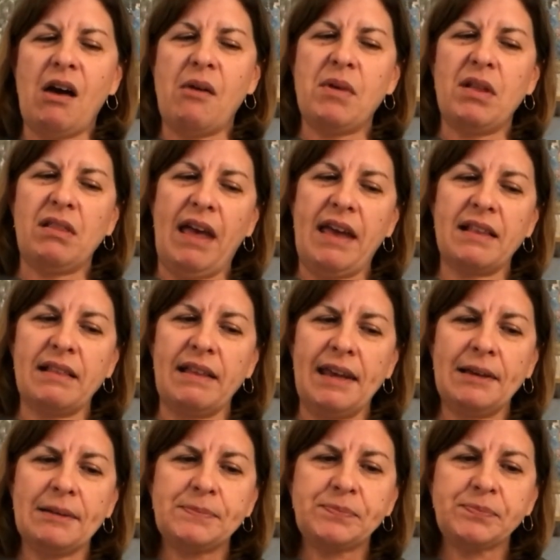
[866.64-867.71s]

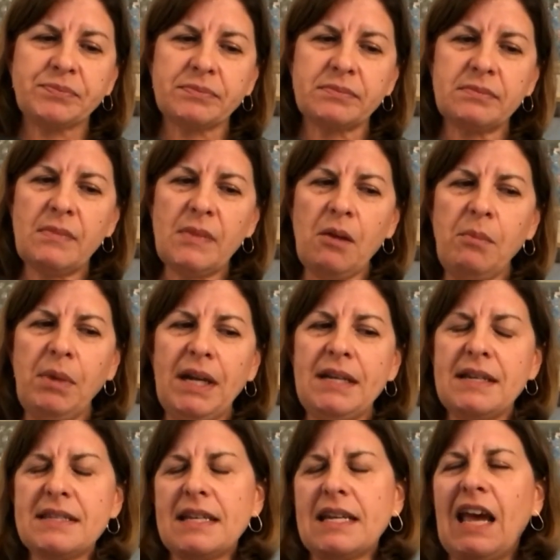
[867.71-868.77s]
likely. But it
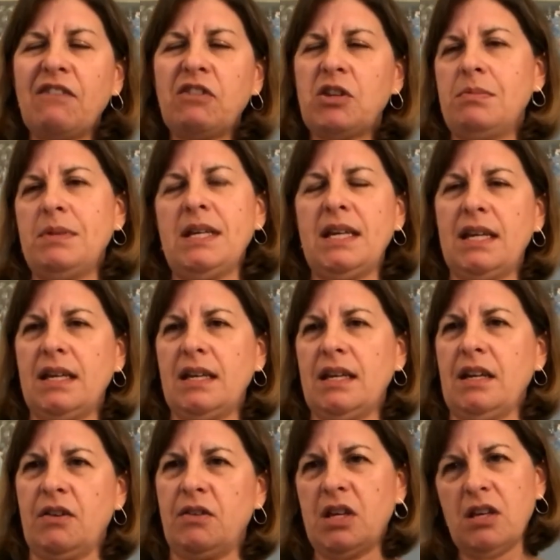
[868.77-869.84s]
doesn't have to be,
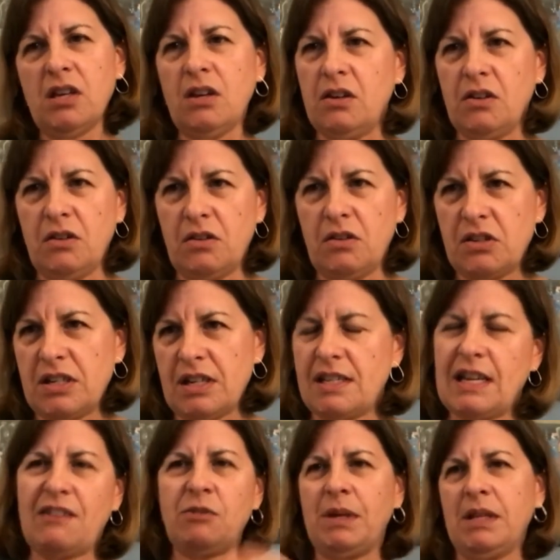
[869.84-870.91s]
huge. It doesn't
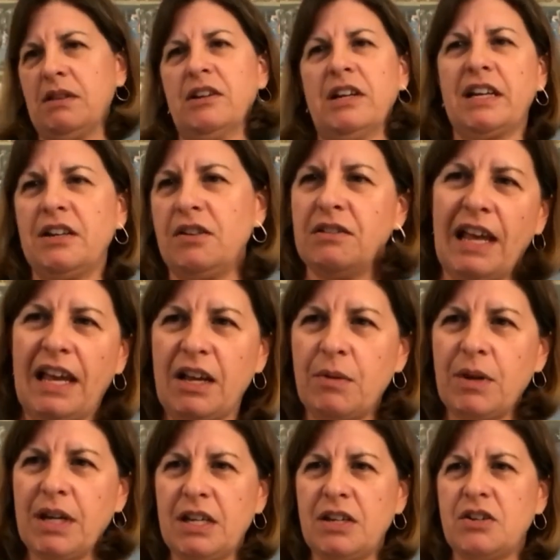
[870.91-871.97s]
have to be learning a new
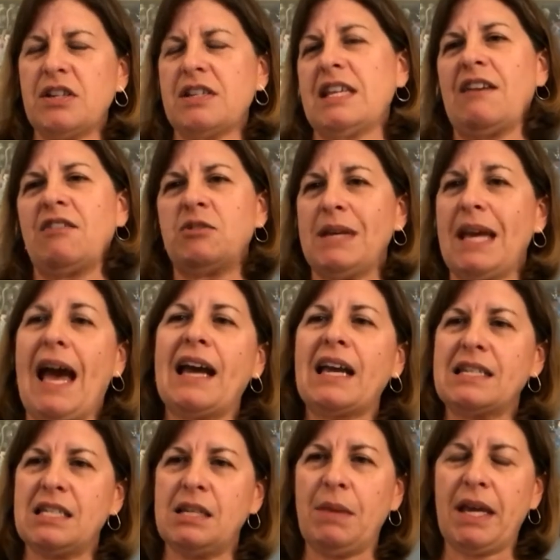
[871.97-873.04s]
language. It doesn't have to be
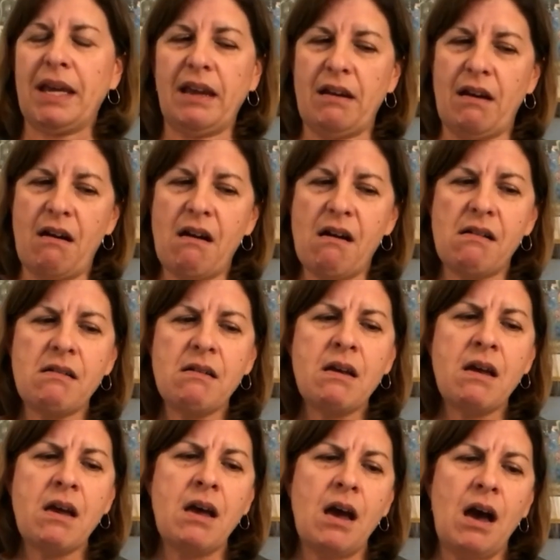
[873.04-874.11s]
academic at
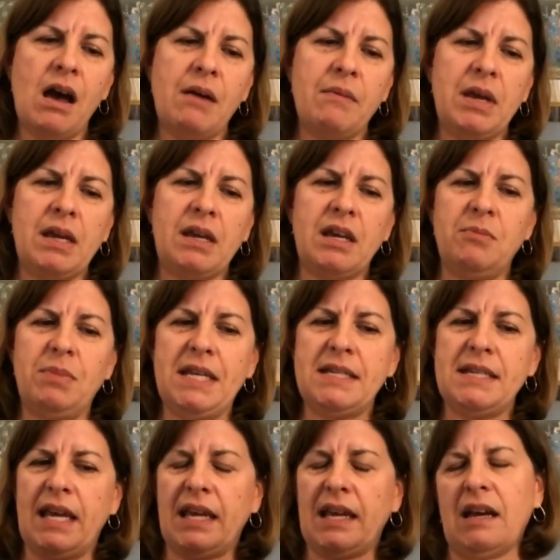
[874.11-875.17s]
all. It could be
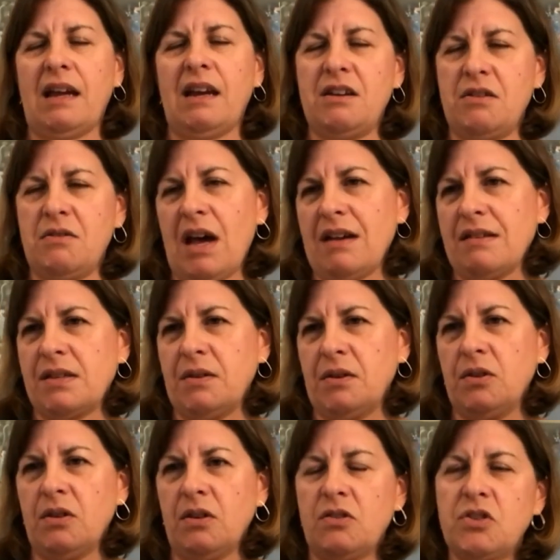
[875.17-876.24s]
taking on a new household
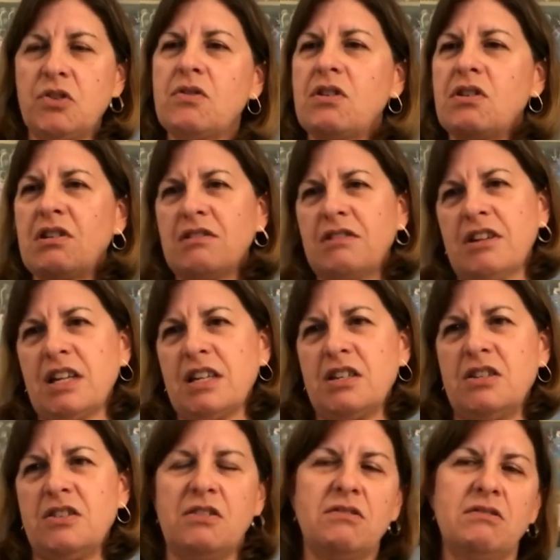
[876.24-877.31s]
chore, learning to
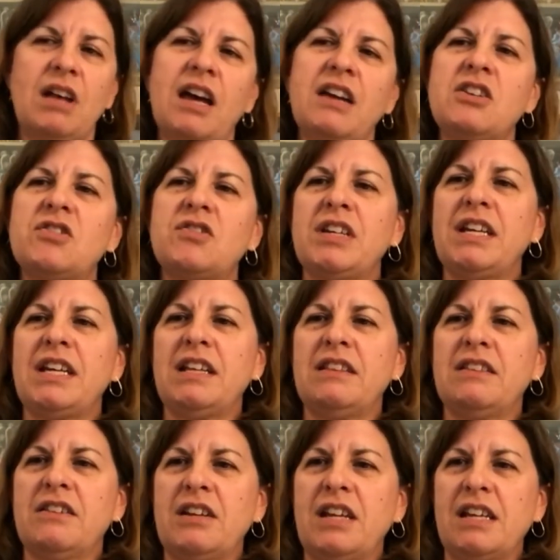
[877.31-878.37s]
do laundry,
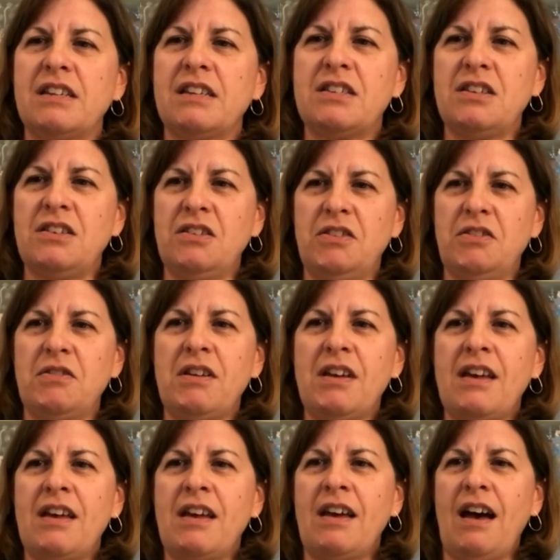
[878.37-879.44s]
learning to
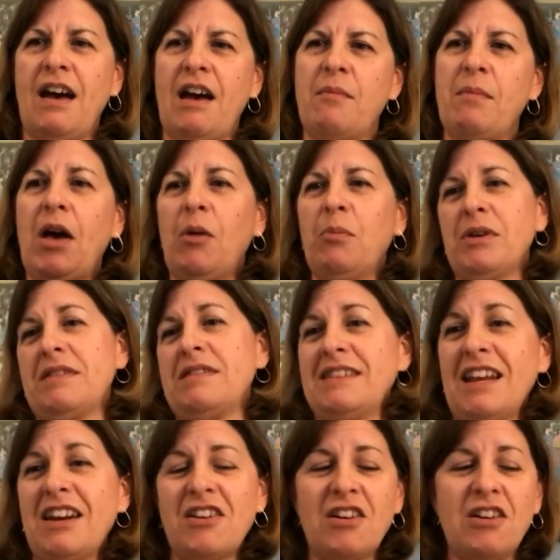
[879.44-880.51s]
help with
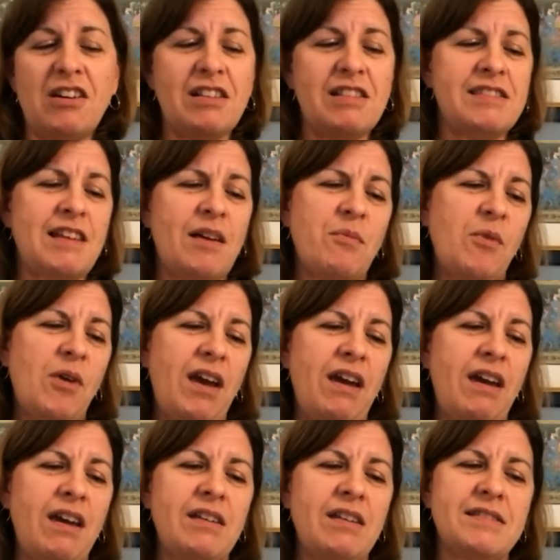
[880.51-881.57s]
dinner in some
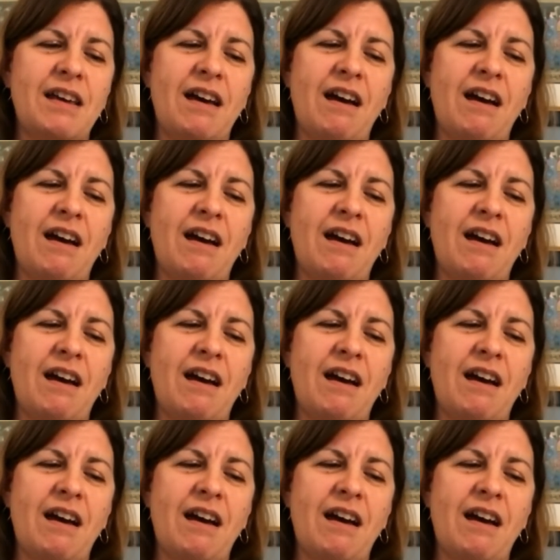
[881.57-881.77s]
ways,